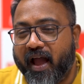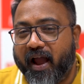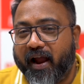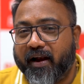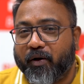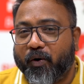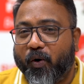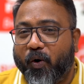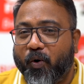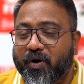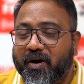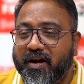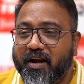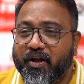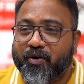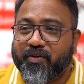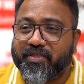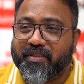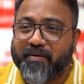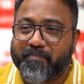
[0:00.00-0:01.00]
and
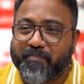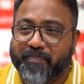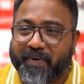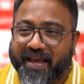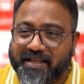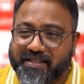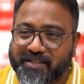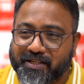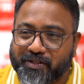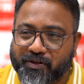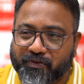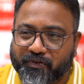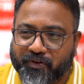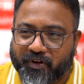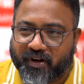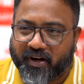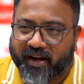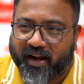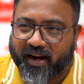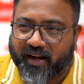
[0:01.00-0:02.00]
only on the basis of
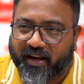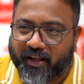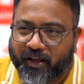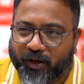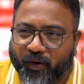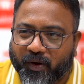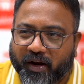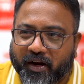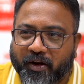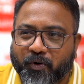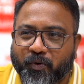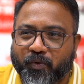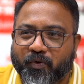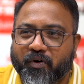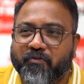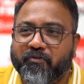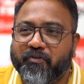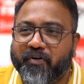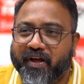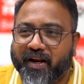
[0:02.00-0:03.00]
your writing you get into
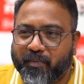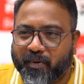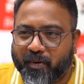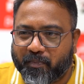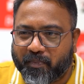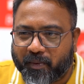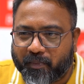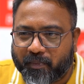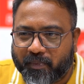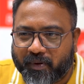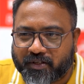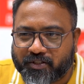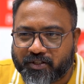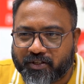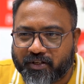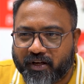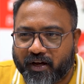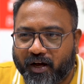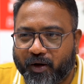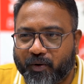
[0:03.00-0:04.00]
a very big
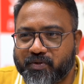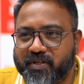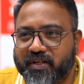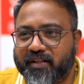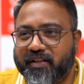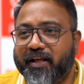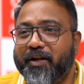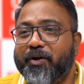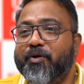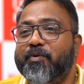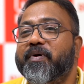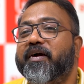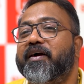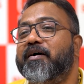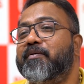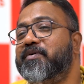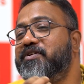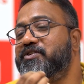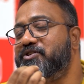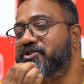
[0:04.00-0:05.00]
publishing house, and then you
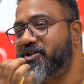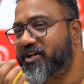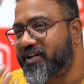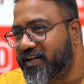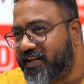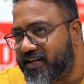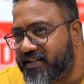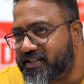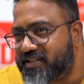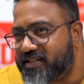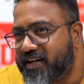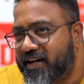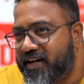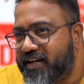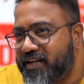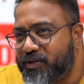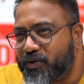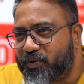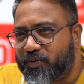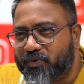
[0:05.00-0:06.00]
become a journalist.
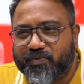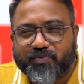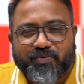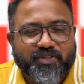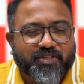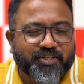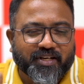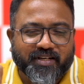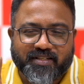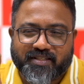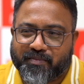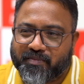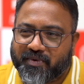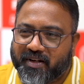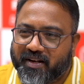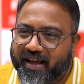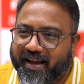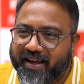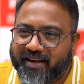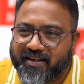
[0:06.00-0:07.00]
So shed
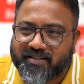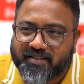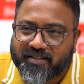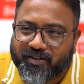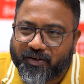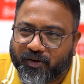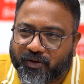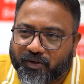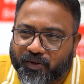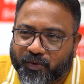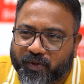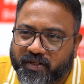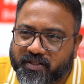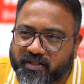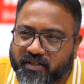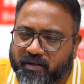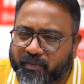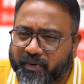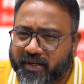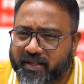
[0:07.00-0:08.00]
some light on towards
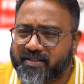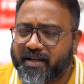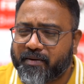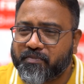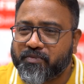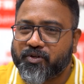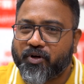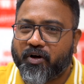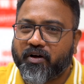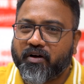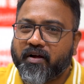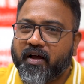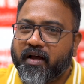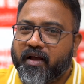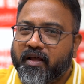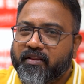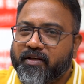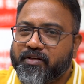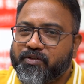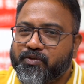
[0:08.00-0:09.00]
it, because I'm sure
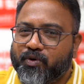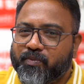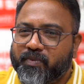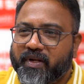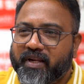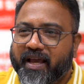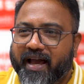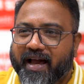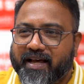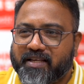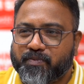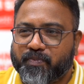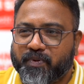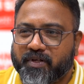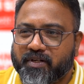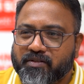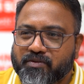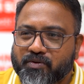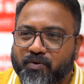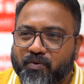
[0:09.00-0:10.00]
there's so many
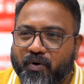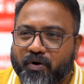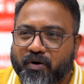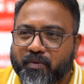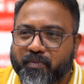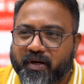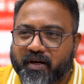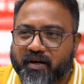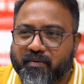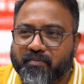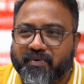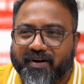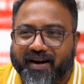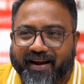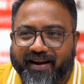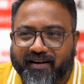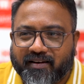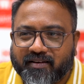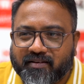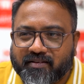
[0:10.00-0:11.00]
aspirants who want to become
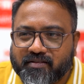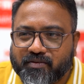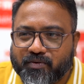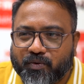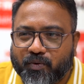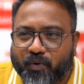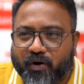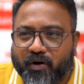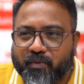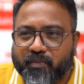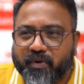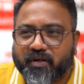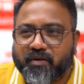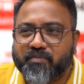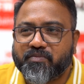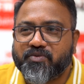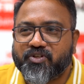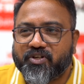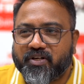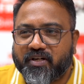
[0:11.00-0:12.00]
writers, who want to
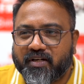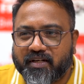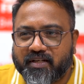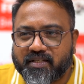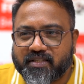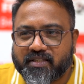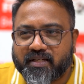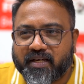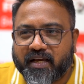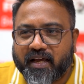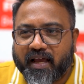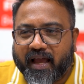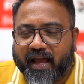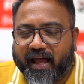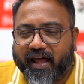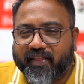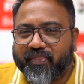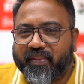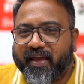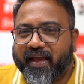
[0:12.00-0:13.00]
become journalists,
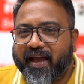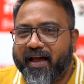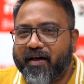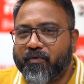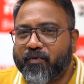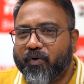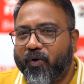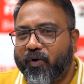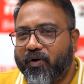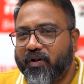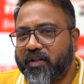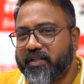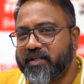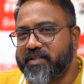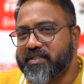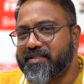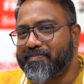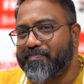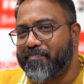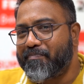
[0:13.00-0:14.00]
and they have all
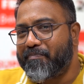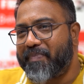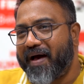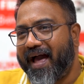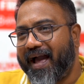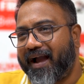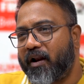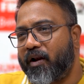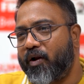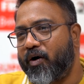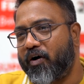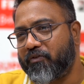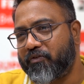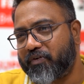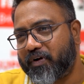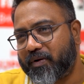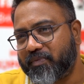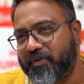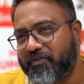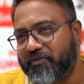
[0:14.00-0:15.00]
this backlog
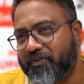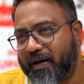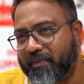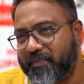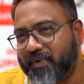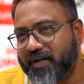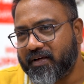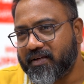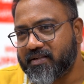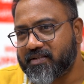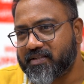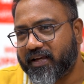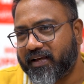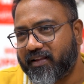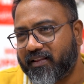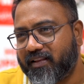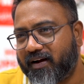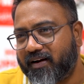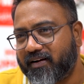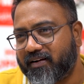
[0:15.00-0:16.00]
from the family
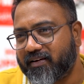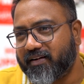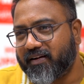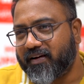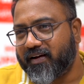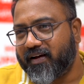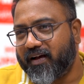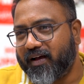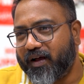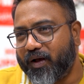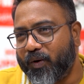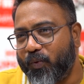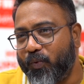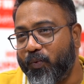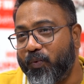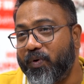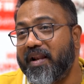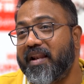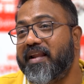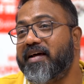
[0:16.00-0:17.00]
saying that,
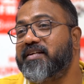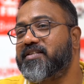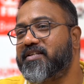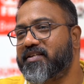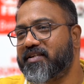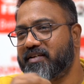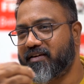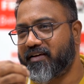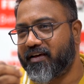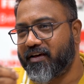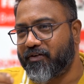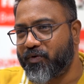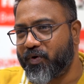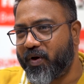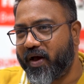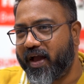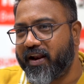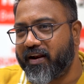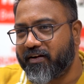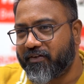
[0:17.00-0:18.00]
will it give
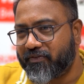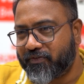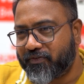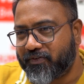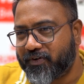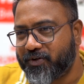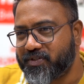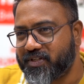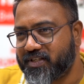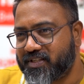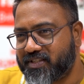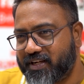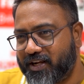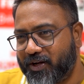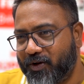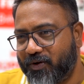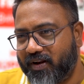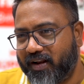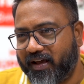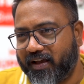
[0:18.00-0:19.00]
you enough to
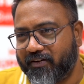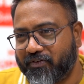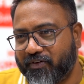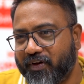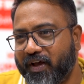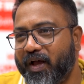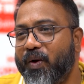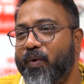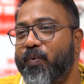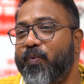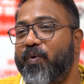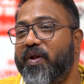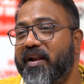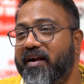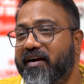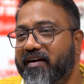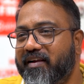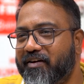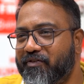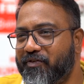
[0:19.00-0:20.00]
sustain your life? Will
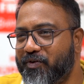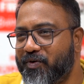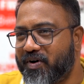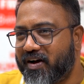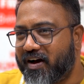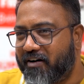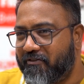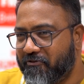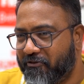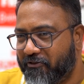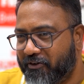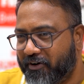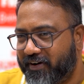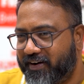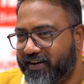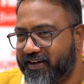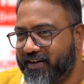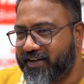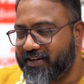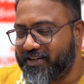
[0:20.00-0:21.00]
it give you
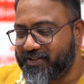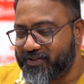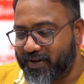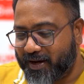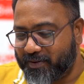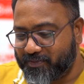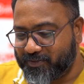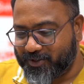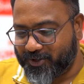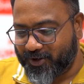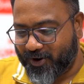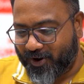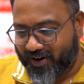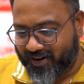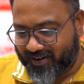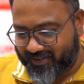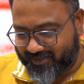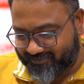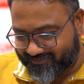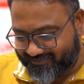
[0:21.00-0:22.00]
comfort? So I'm
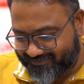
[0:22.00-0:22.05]
sure,